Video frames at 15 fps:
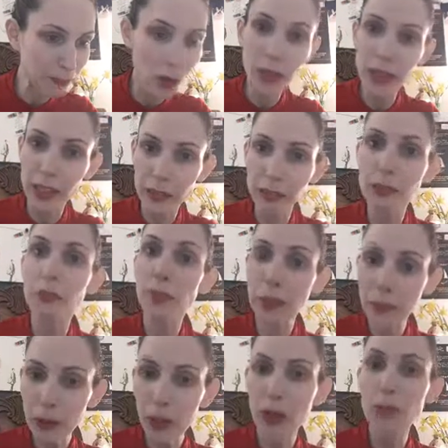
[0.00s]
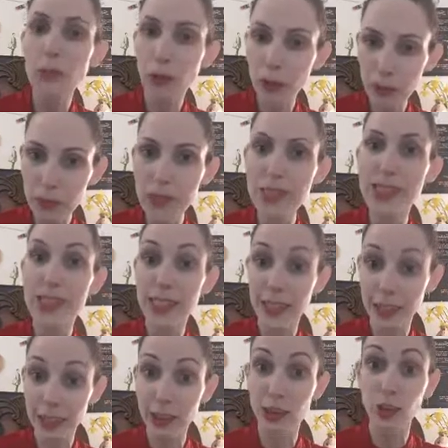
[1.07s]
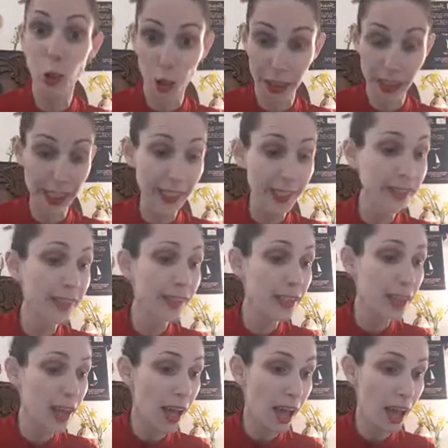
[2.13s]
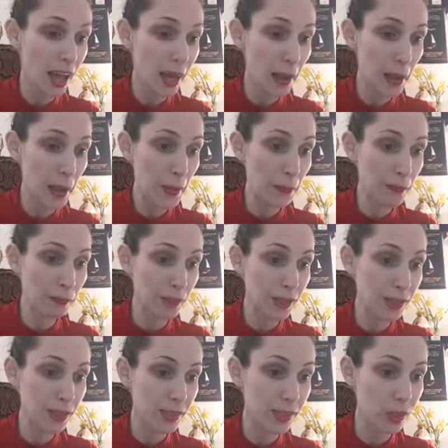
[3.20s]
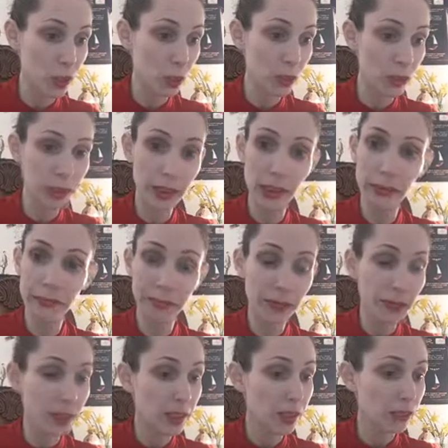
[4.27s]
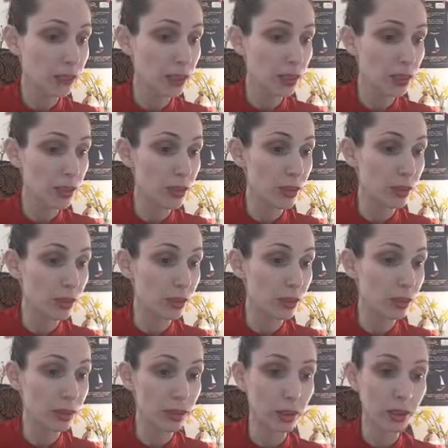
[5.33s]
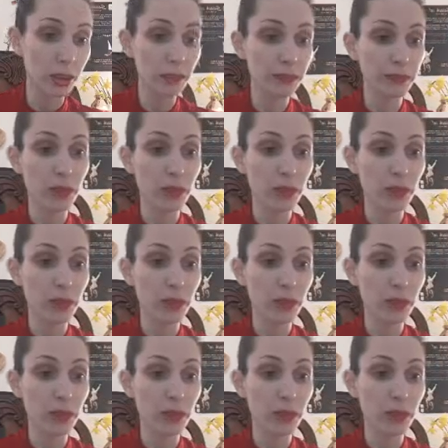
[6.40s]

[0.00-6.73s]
Okay, people are probably still joining slowly. Just looking.